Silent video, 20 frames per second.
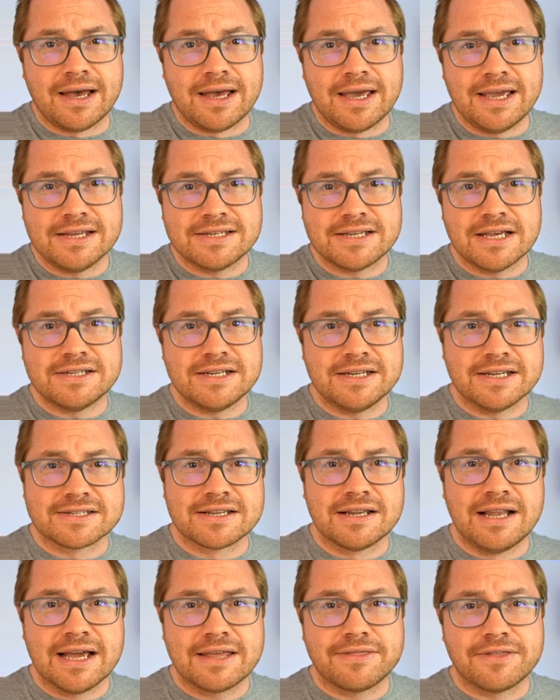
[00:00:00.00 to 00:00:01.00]
He says he
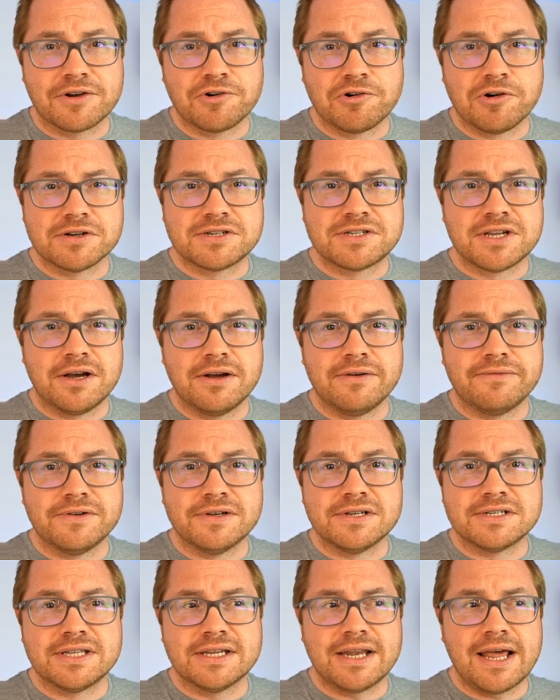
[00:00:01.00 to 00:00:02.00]
doesn't like the
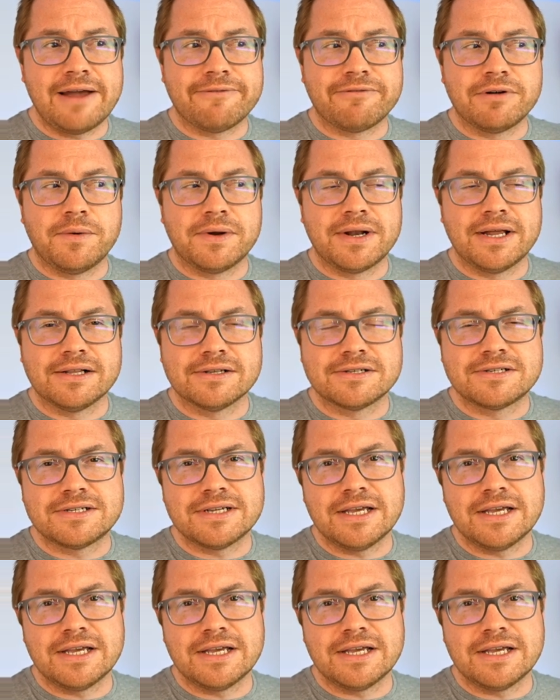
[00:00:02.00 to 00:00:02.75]
crossovers that everyone else